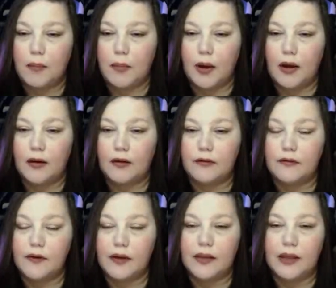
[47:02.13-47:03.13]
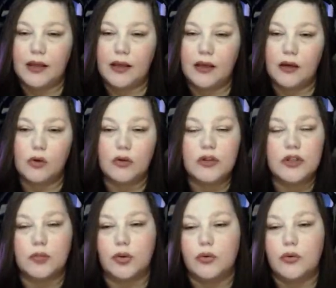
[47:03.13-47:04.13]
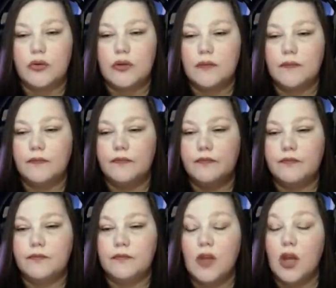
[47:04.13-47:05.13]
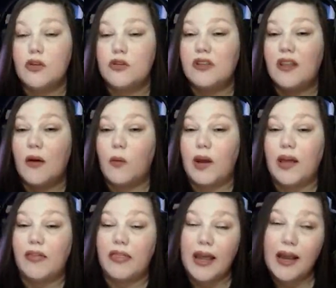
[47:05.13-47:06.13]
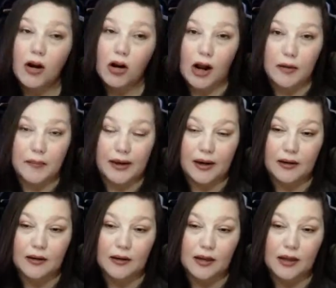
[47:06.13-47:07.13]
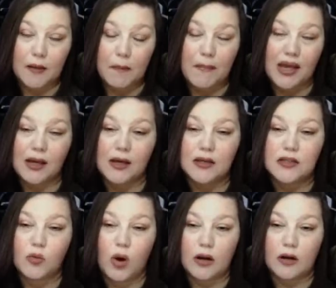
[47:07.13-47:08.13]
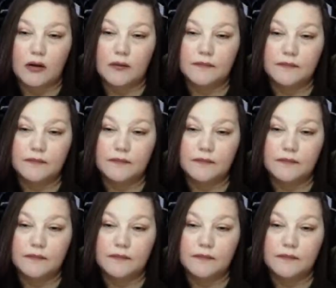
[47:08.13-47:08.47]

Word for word: above the crucibles so that way they are automatically making us water.